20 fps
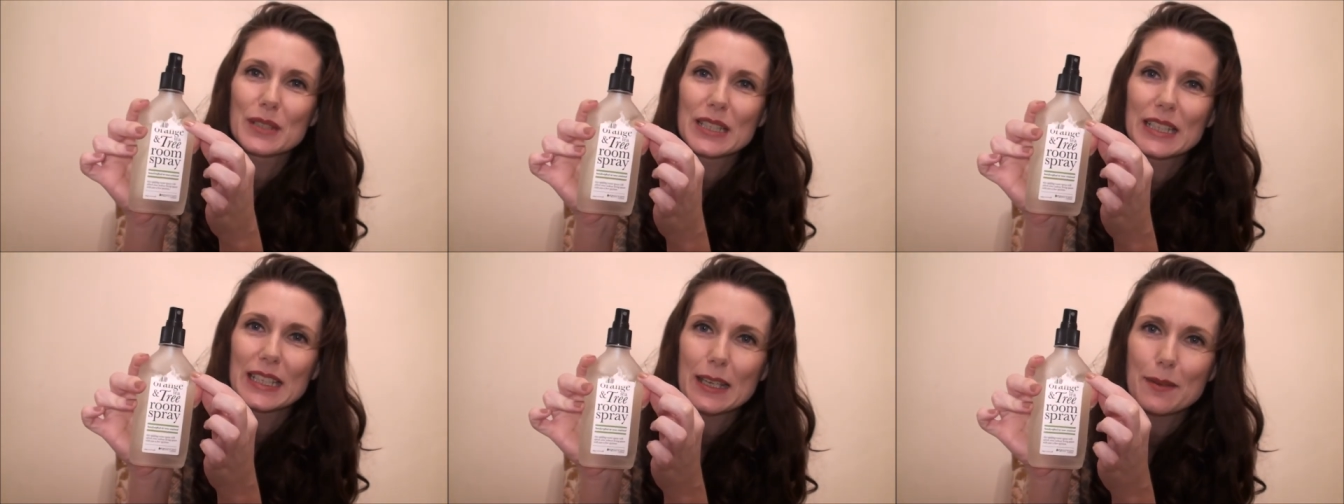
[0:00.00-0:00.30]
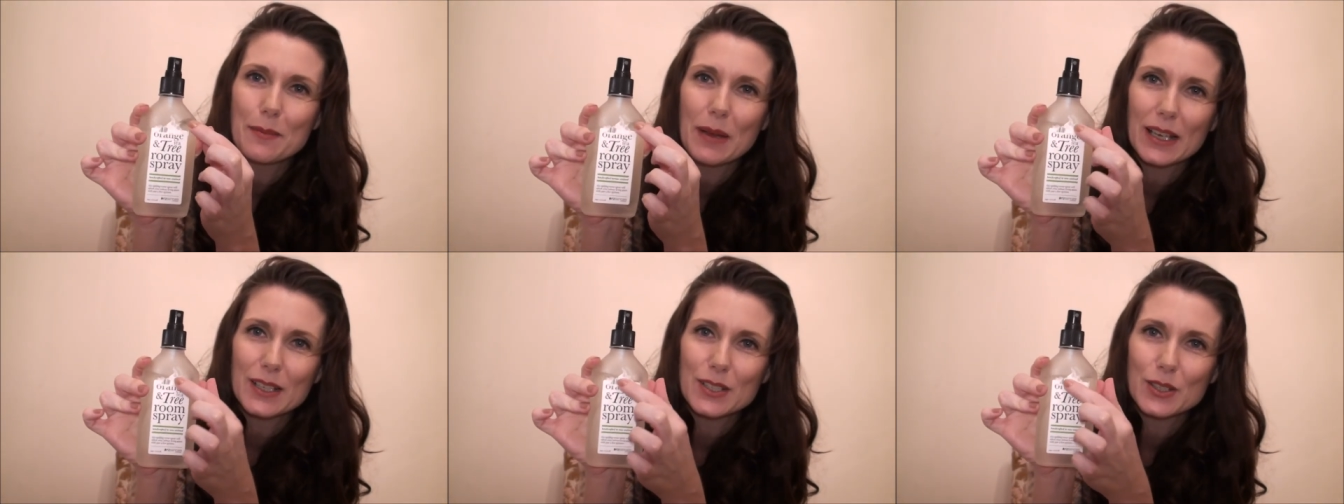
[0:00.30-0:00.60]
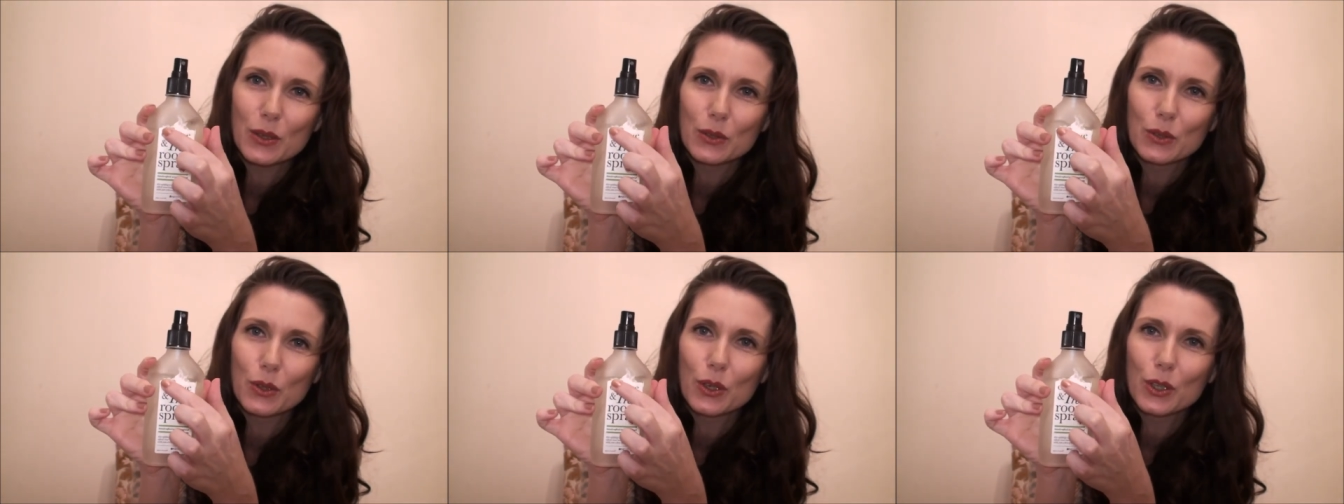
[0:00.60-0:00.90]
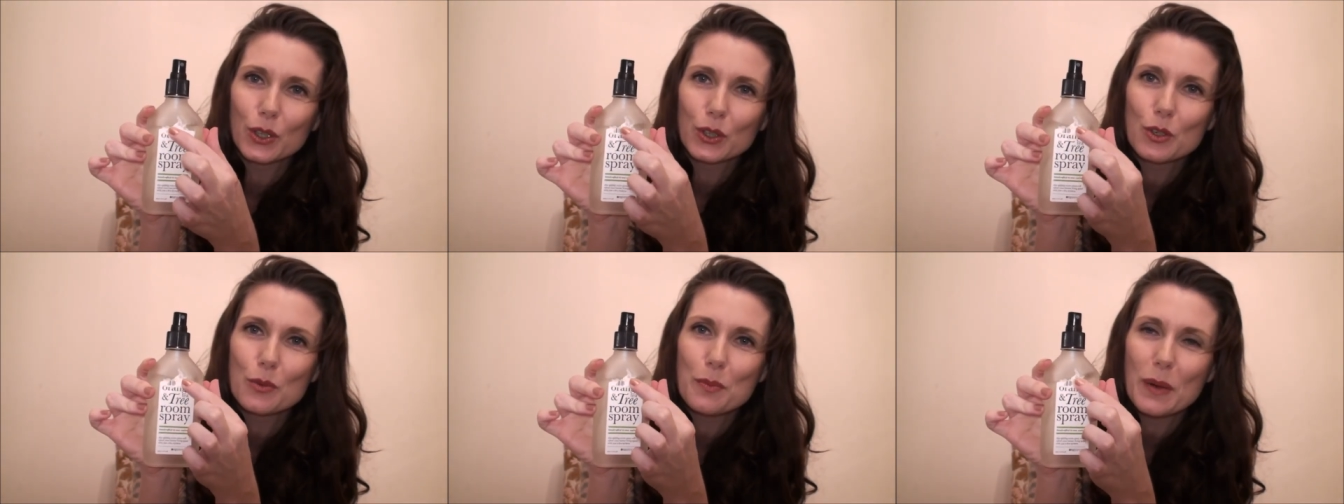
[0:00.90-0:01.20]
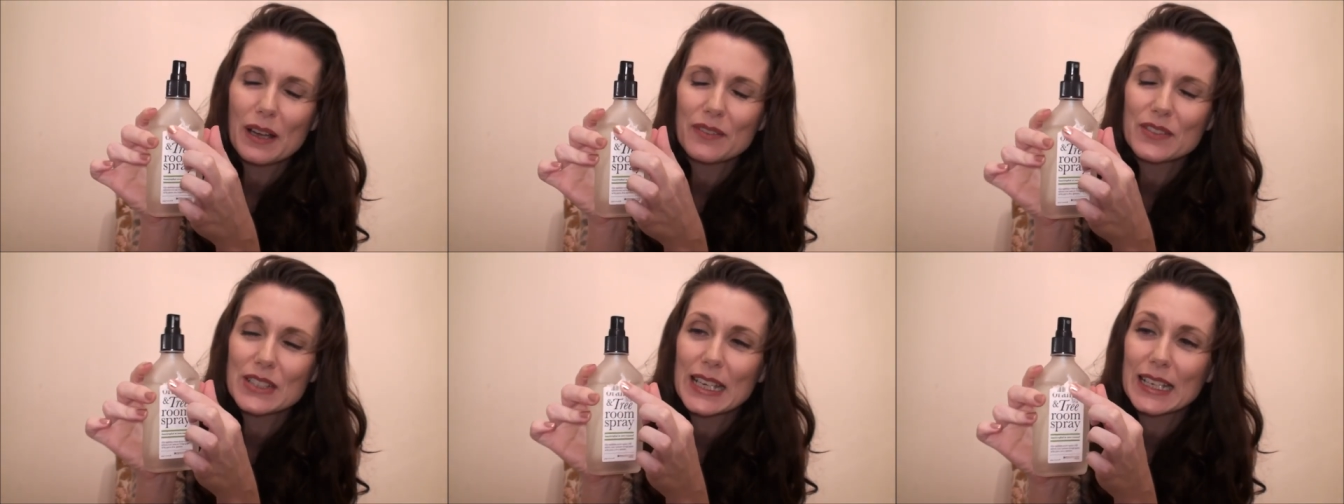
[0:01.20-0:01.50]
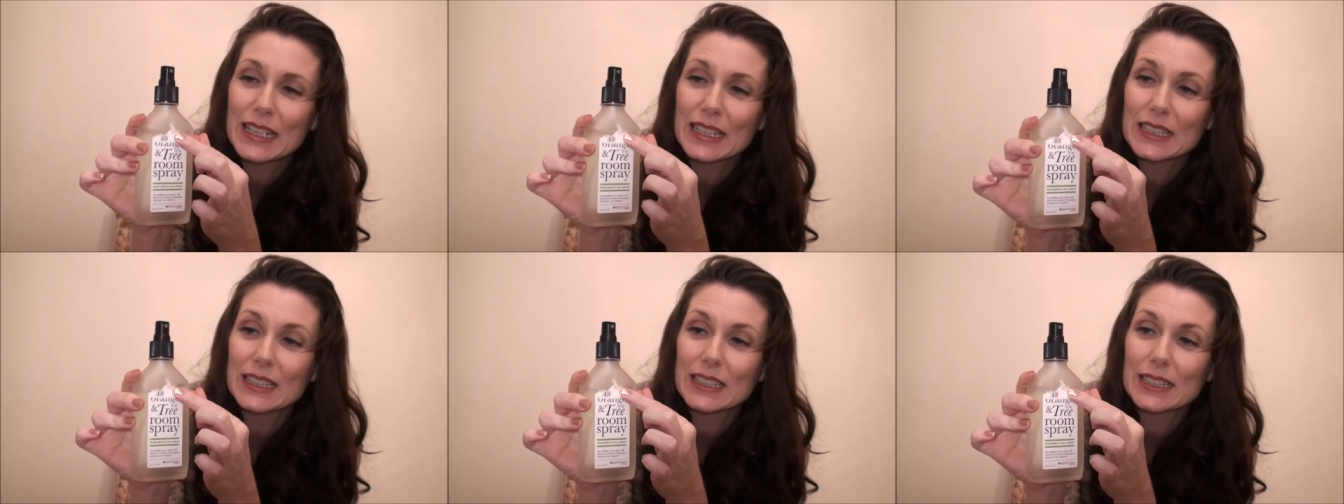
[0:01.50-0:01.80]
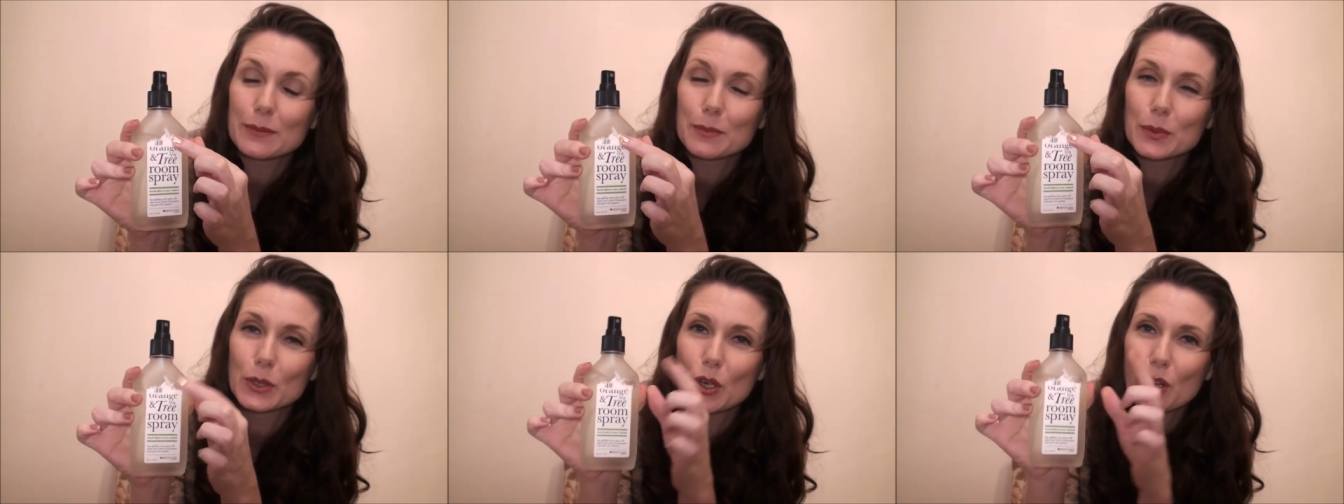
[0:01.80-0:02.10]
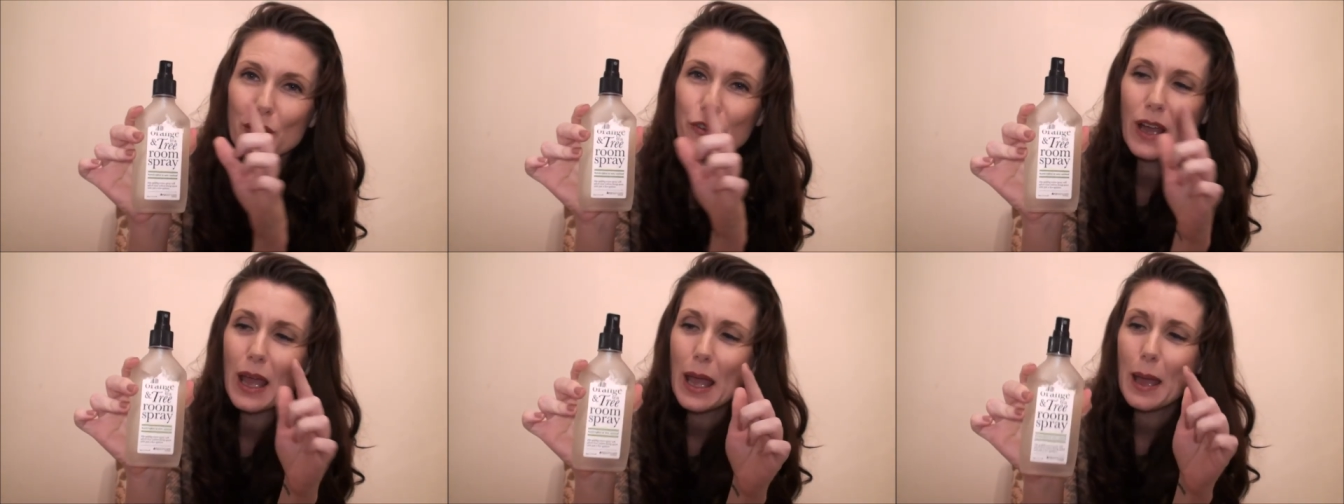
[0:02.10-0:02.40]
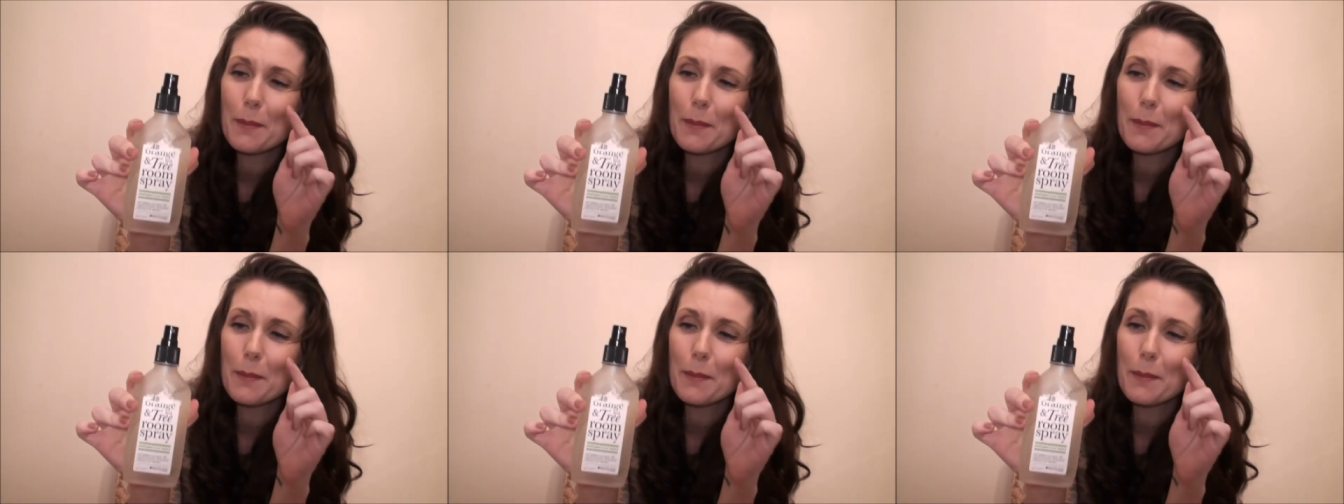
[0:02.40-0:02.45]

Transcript: TK Maxx not long ago, but I've taken the label off,